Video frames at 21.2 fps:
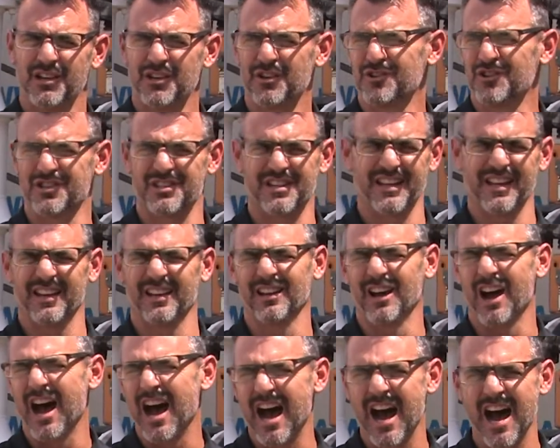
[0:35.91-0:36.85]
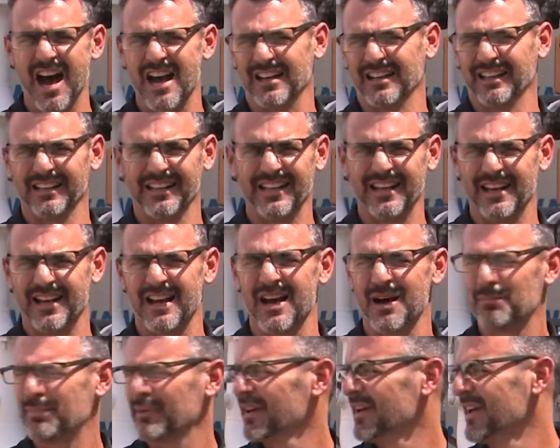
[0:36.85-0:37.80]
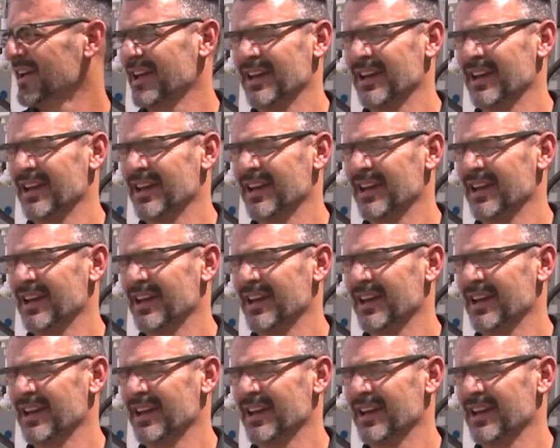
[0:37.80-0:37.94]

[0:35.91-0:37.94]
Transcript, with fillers: you're just getting hot and lit up.